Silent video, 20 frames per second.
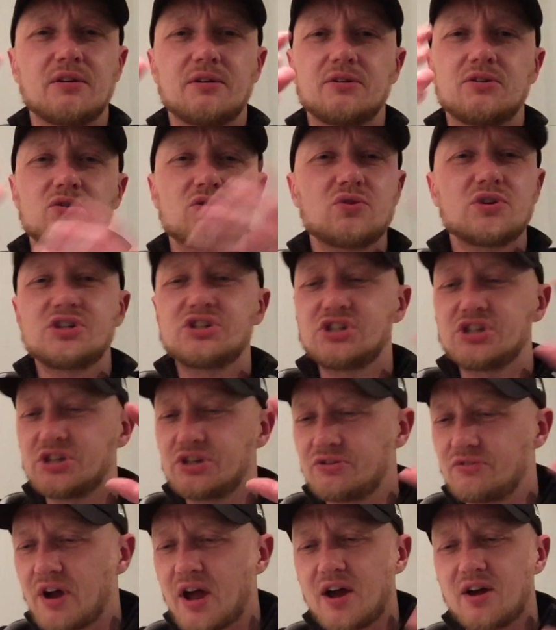noisy,
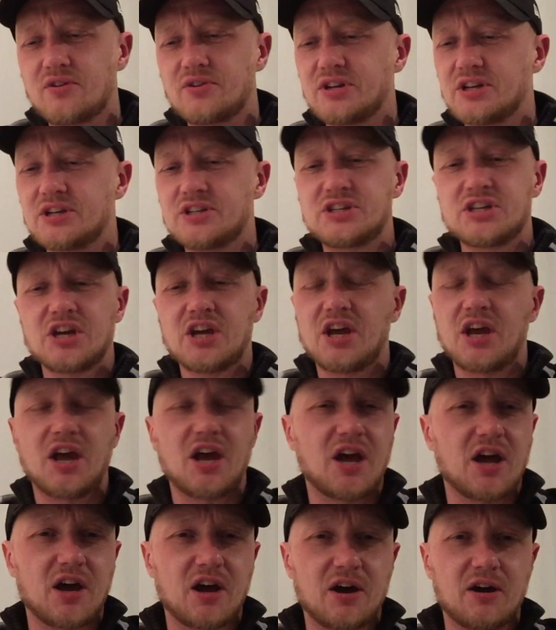crowded,
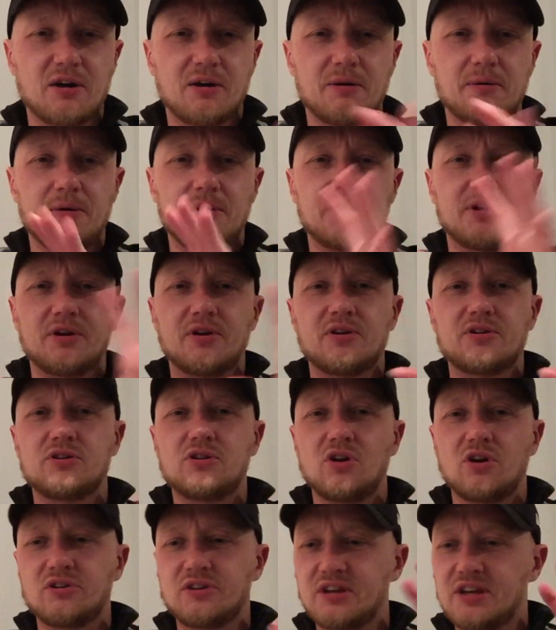
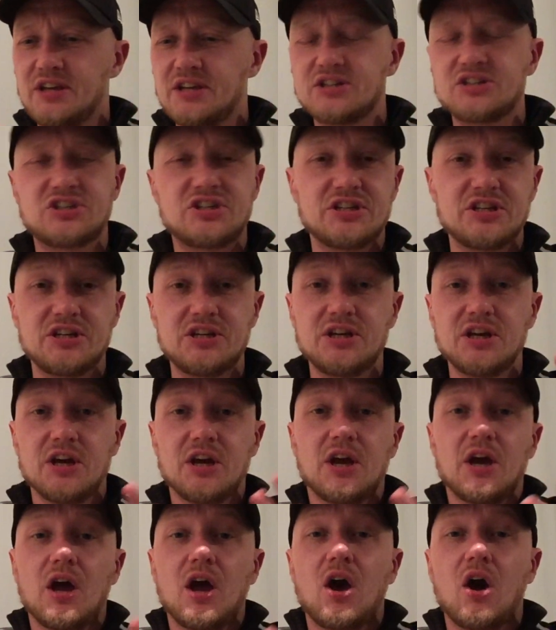not ESD,
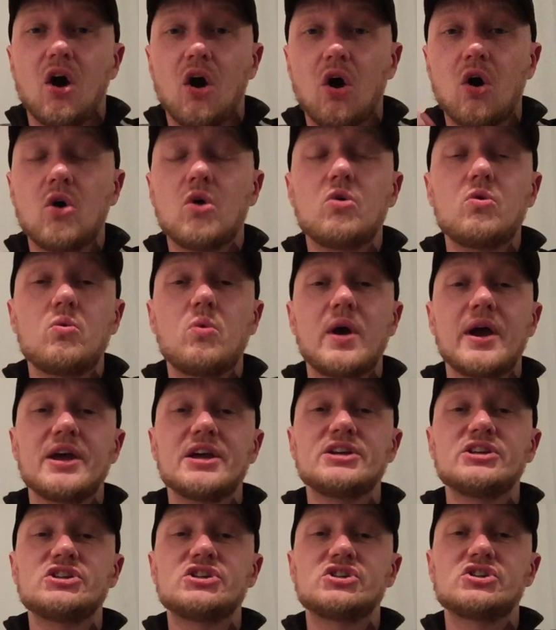
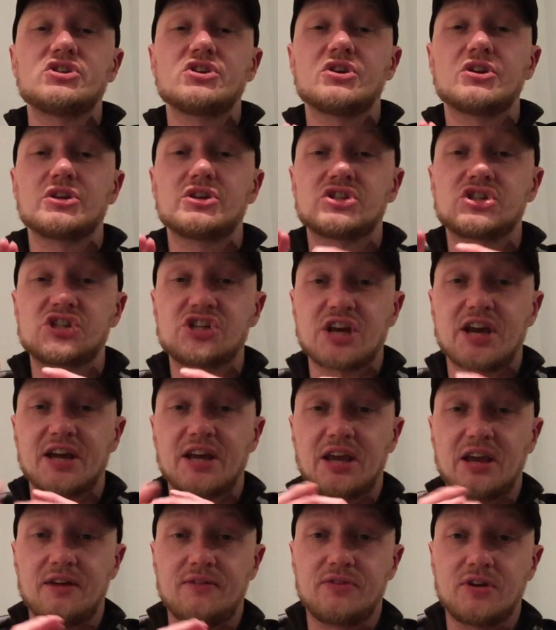always
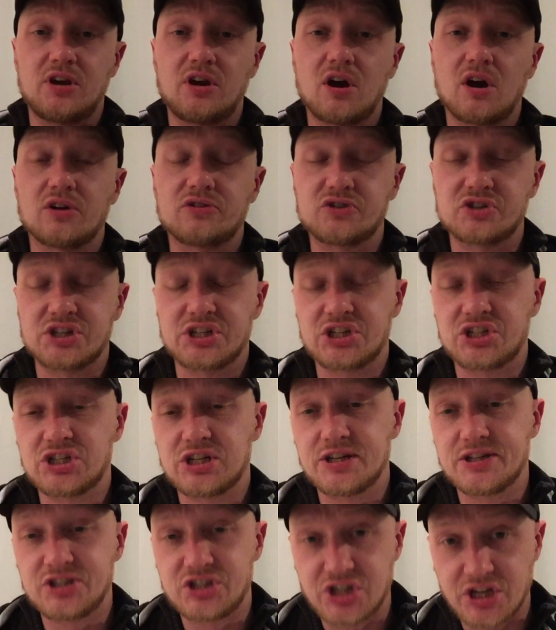check if the cartridge is
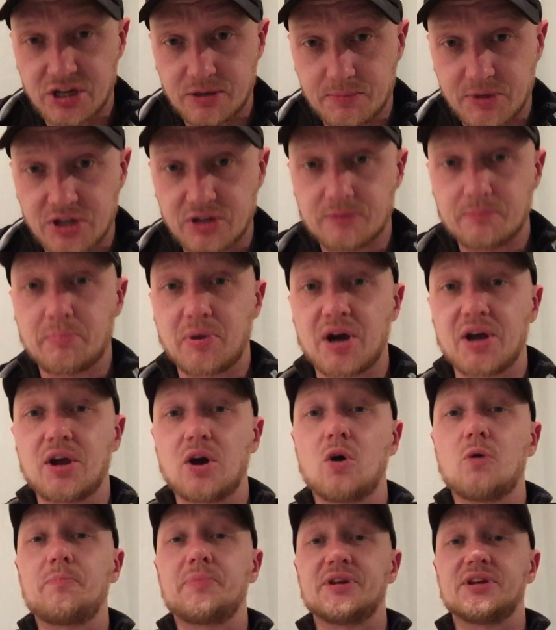legitimate by
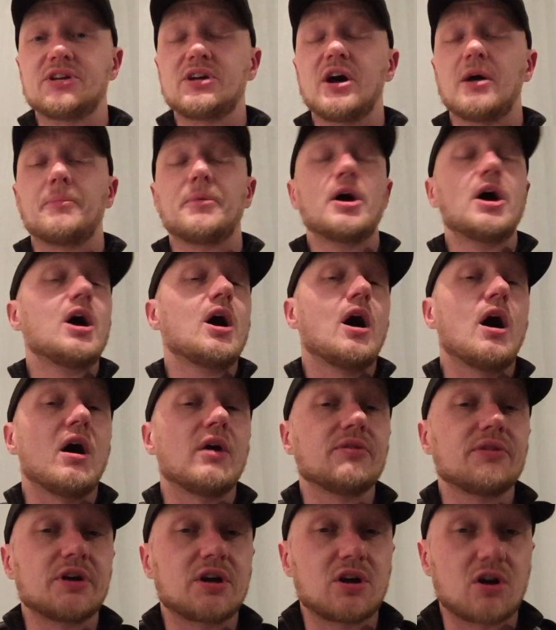opening it up.
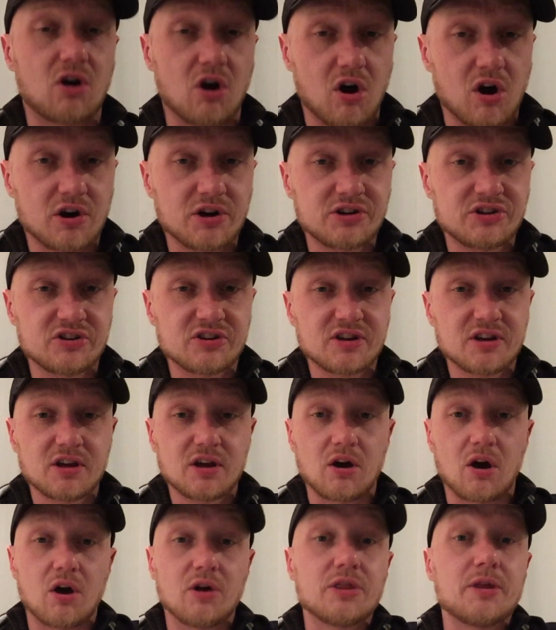On the card,
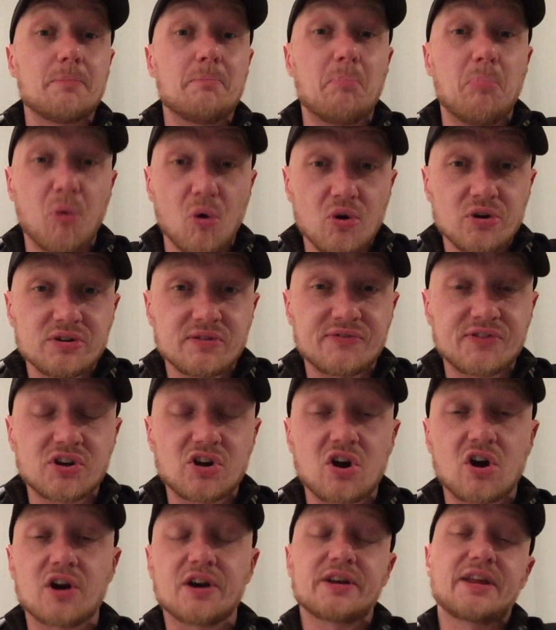on the board of the
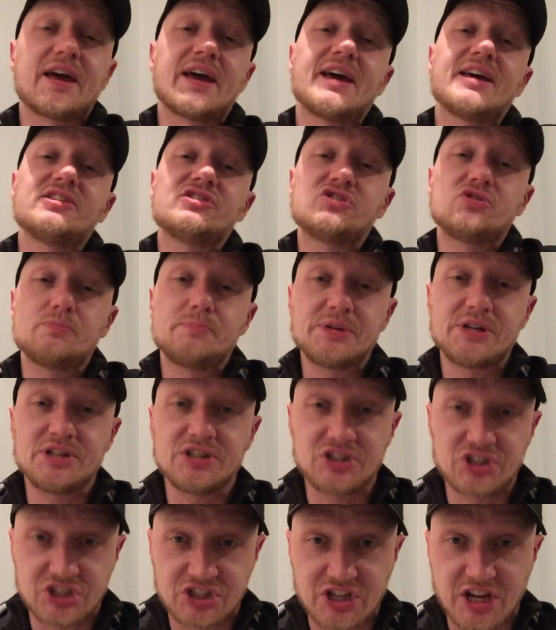card, there has to be
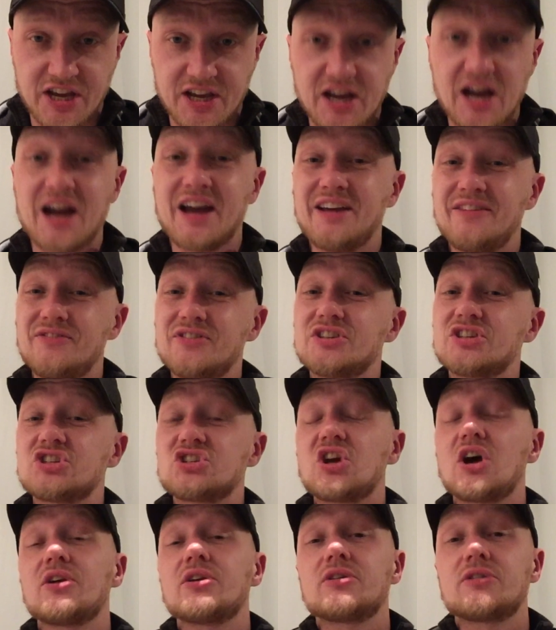SEGA if it's
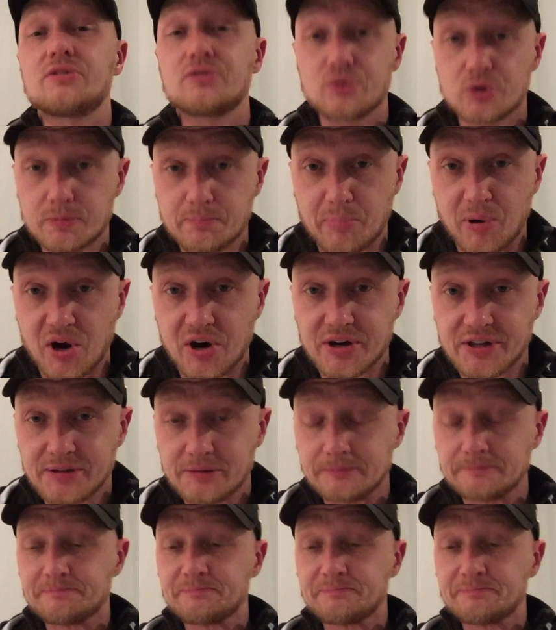not a third party.